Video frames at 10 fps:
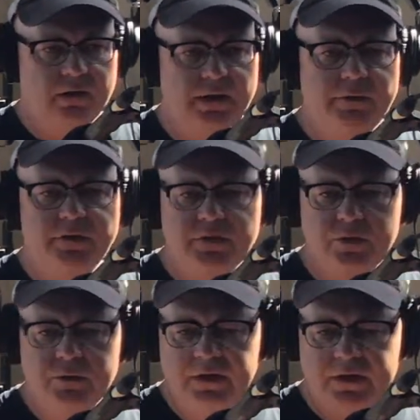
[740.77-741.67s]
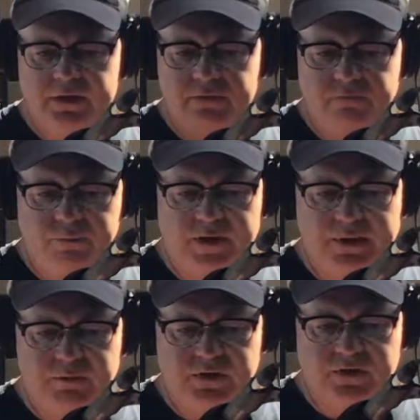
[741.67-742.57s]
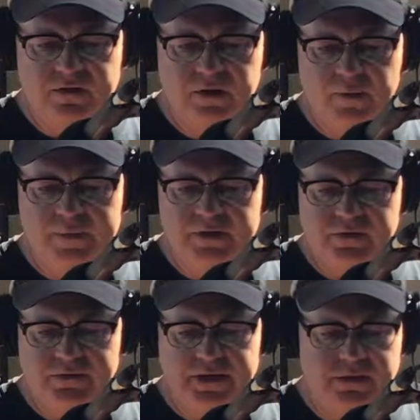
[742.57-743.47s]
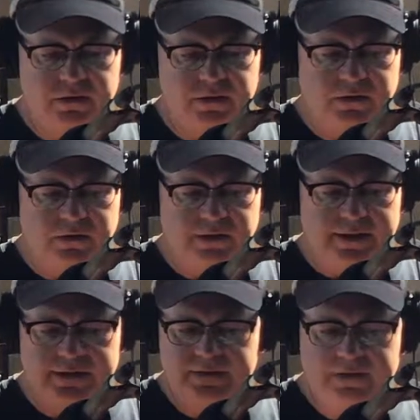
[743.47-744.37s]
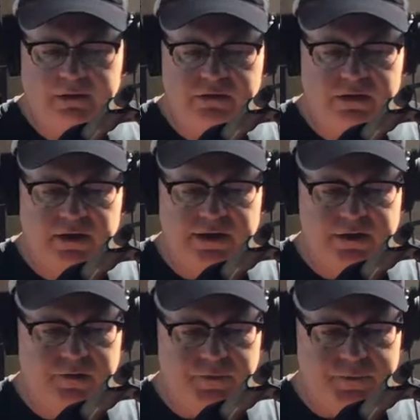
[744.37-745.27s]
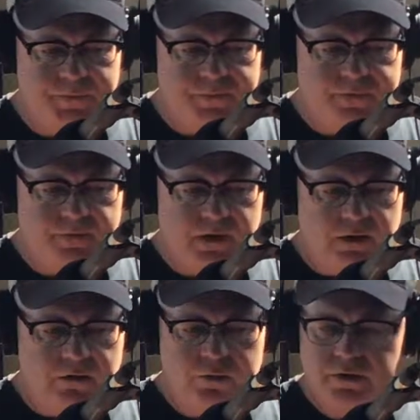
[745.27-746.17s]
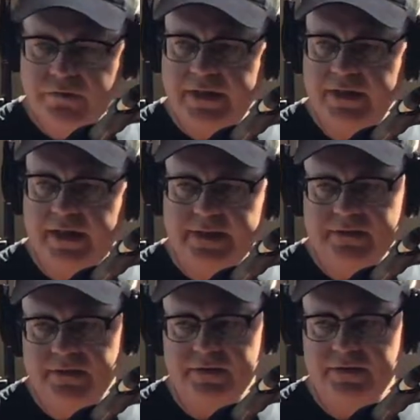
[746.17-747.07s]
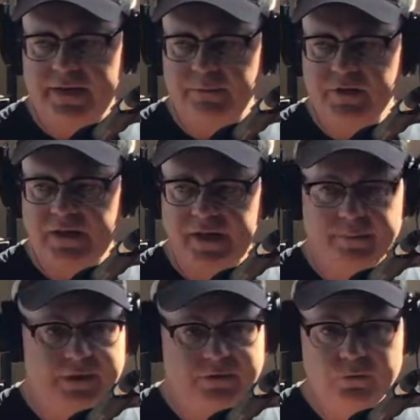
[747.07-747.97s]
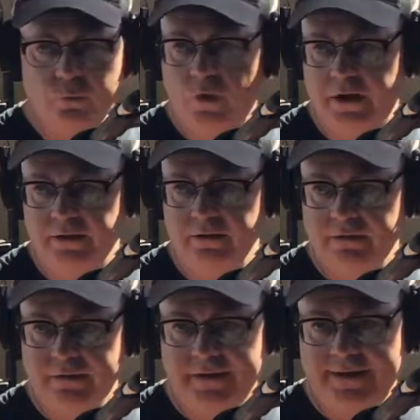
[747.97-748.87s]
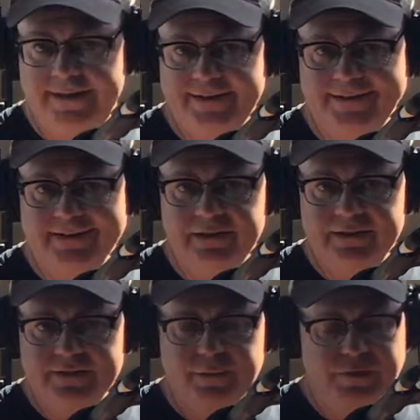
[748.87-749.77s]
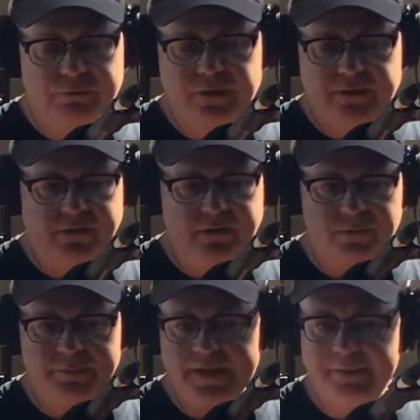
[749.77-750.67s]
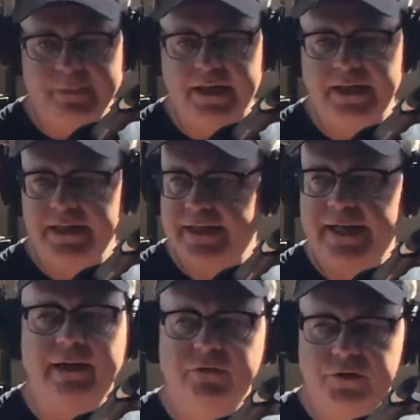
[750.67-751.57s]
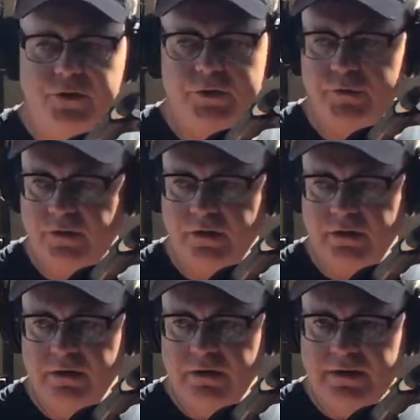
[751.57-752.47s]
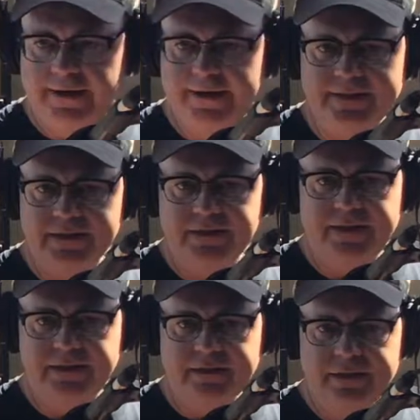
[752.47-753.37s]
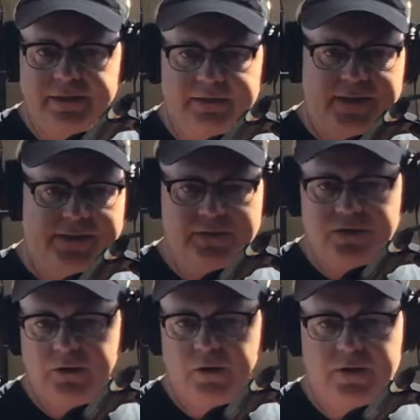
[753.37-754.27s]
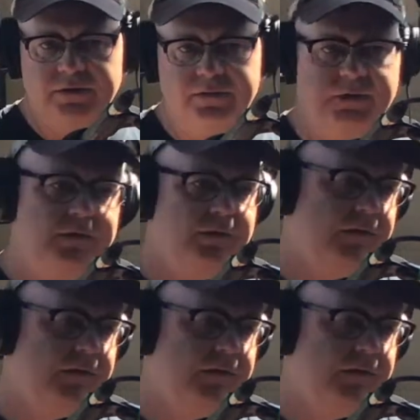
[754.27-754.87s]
he was playing with his thumb and his fingers, and it sounded like 2 or 3 guys at the same time, and it was one. And some of his records he made in an afternoon, and it's like 10 songs of this